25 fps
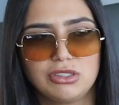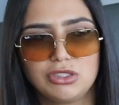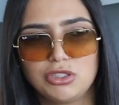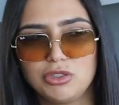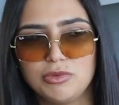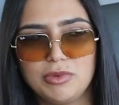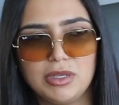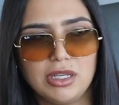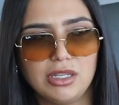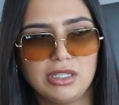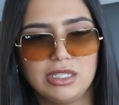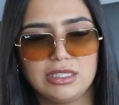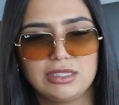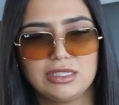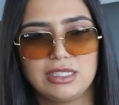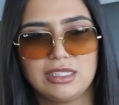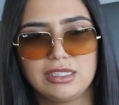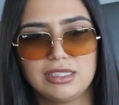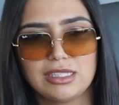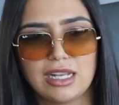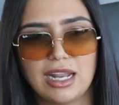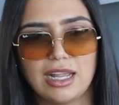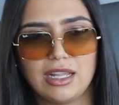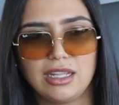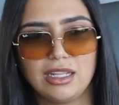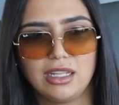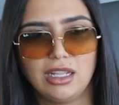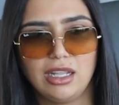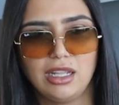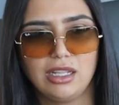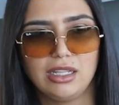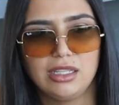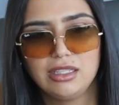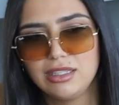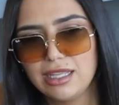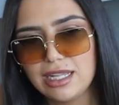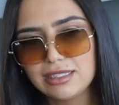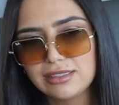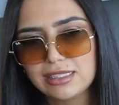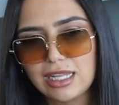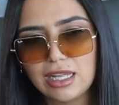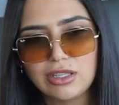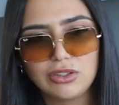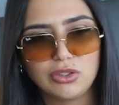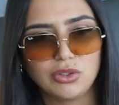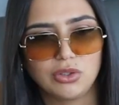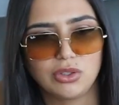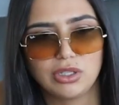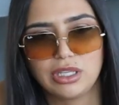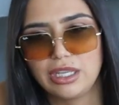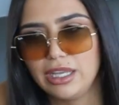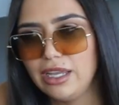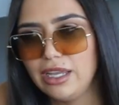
to be honest, it's like, I don't